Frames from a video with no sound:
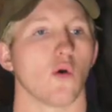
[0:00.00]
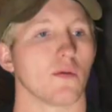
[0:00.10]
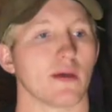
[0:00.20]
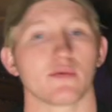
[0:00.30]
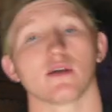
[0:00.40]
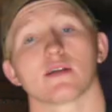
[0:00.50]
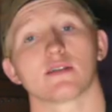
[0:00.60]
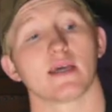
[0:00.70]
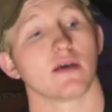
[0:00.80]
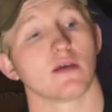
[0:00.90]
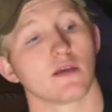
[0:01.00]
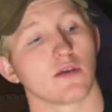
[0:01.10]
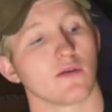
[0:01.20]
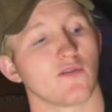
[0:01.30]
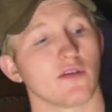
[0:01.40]
Or maybe, let's say,
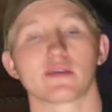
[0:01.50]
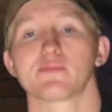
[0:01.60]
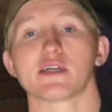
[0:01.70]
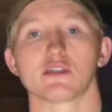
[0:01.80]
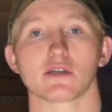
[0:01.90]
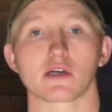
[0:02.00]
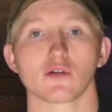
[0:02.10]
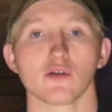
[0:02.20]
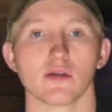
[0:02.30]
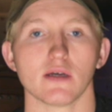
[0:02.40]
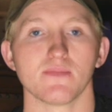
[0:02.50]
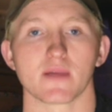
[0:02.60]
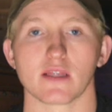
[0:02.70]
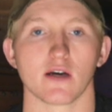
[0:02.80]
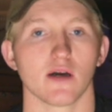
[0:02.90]
for the species included
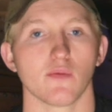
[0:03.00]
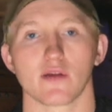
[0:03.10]
in the hunt,